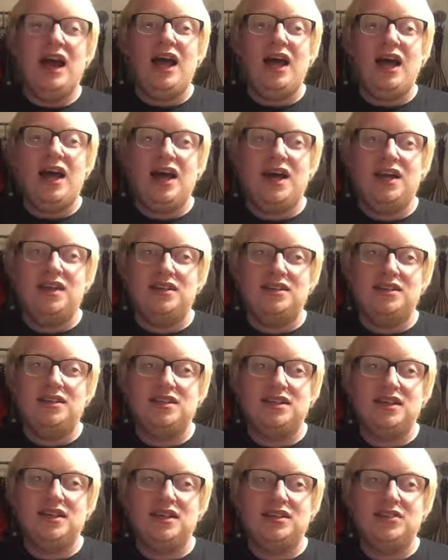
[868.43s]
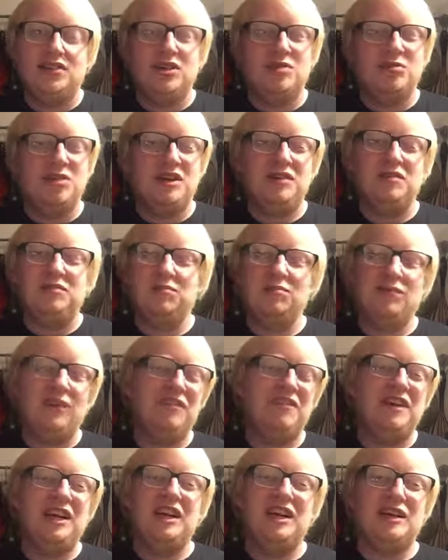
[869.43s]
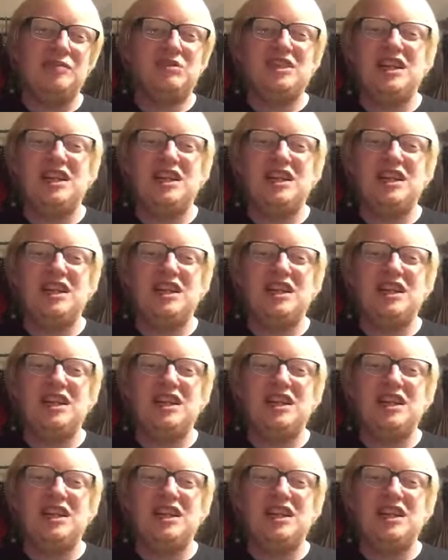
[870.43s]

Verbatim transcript: And look at me thinking I'm